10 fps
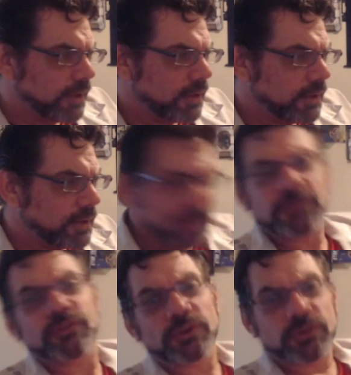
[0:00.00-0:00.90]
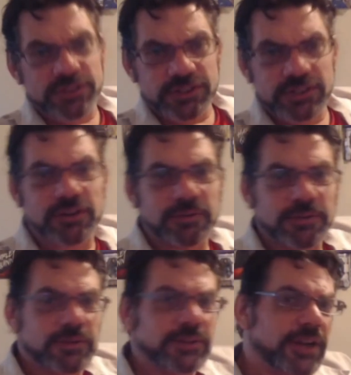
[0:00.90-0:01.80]
I'll even throw the Christian
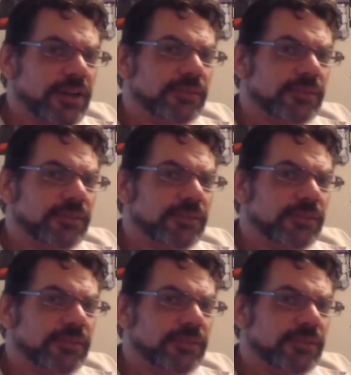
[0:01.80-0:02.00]
conservatives in there.